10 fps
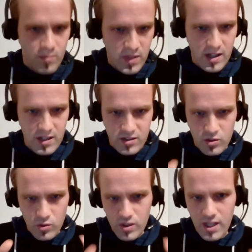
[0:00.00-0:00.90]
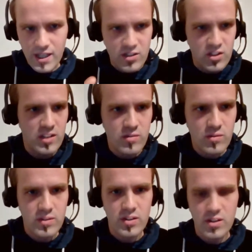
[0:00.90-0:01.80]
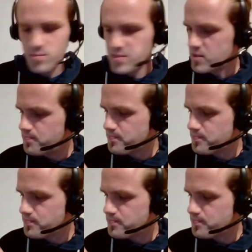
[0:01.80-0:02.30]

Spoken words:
But talking in general terms,